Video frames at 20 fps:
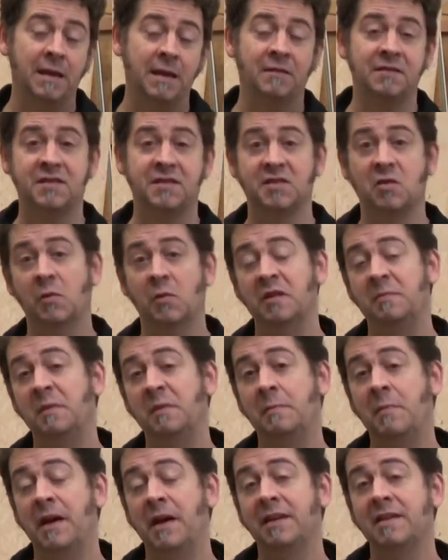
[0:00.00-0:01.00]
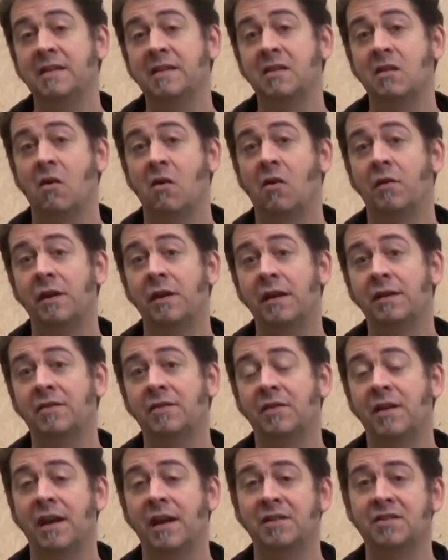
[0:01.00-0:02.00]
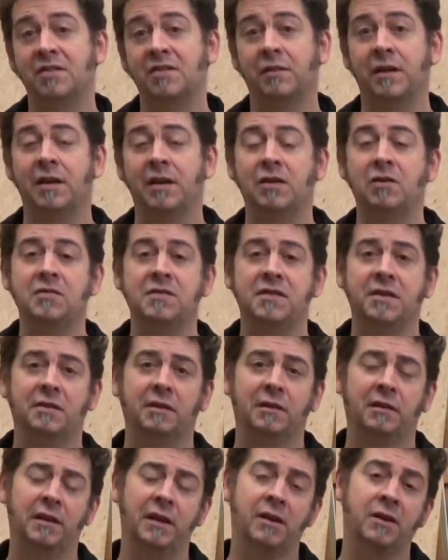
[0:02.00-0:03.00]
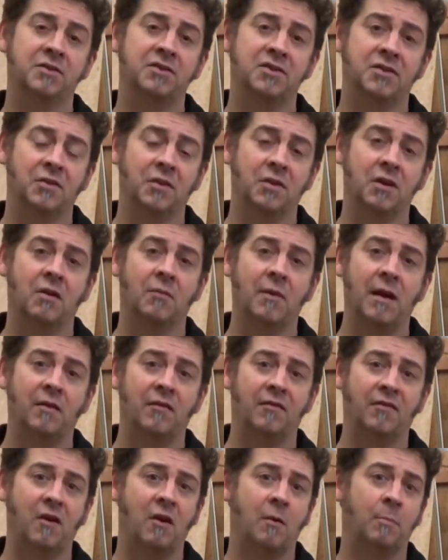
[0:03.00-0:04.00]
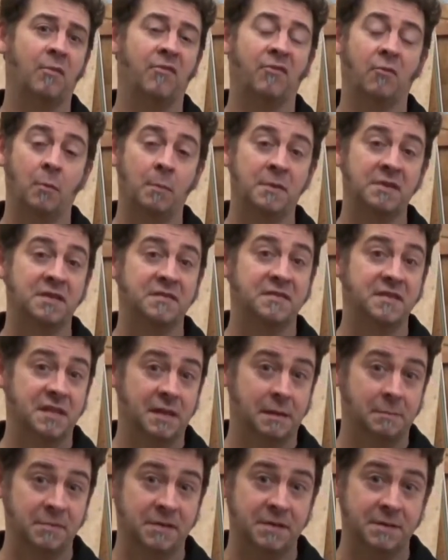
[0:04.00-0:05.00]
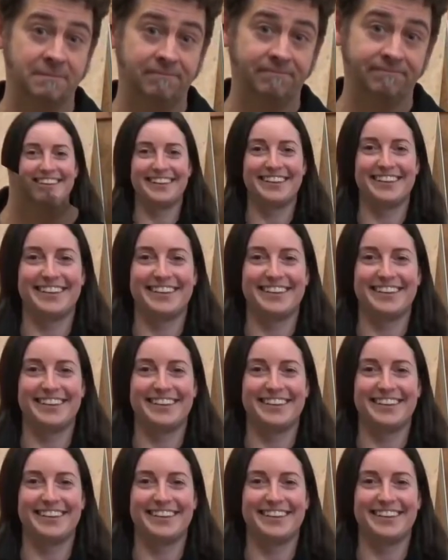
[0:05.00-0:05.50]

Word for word: This is going to be based on international and New Zealand literature around fire performance of SIPs.